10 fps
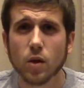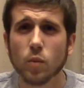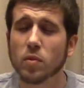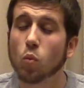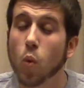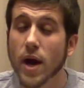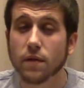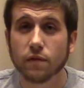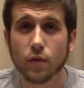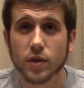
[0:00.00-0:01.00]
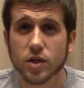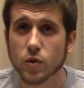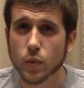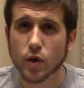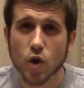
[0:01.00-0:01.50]
We've been waiting for this
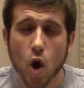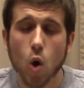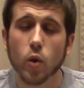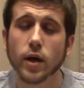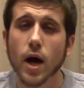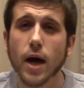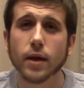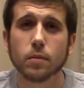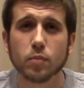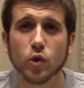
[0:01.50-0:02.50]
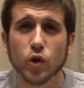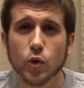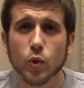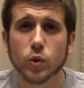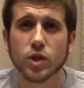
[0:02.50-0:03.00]
because we know the guy can
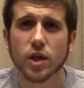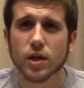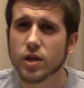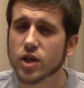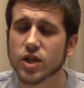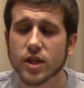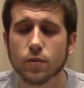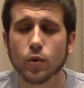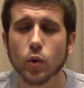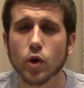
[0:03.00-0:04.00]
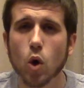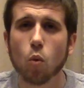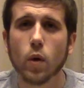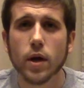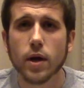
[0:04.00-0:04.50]
produce. You just didn't really know
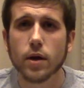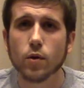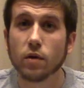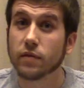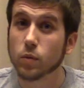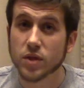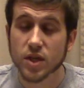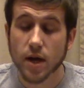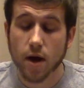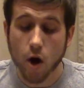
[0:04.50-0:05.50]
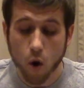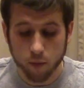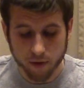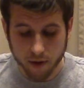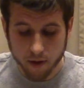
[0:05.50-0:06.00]
when or if he would stay
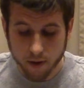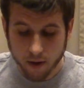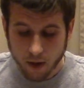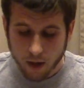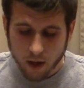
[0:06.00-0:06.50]
healthy.